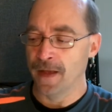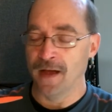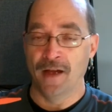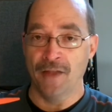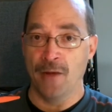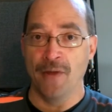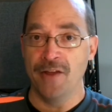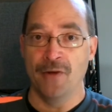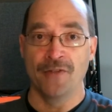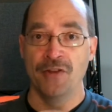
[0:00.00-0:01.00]
That way
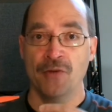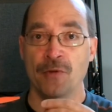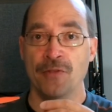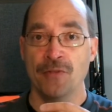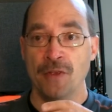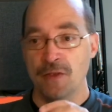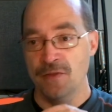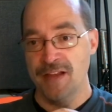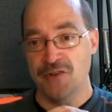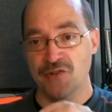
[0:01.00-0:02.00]
you don't have to deal with
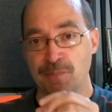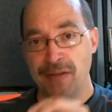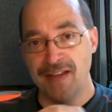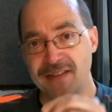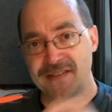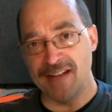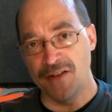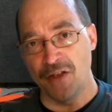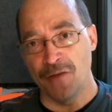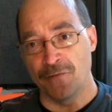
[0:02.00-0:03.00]
the extra pins
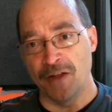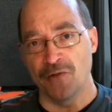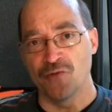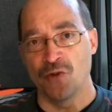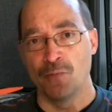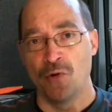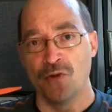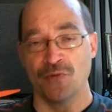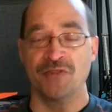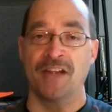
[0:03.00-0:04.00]
needed on the flight control
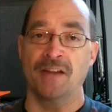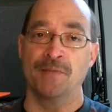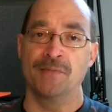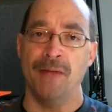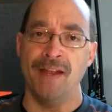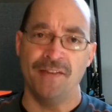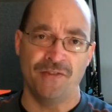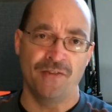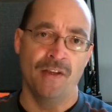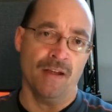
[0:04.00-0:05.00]
board, which take up
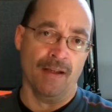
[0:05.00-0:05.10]
space.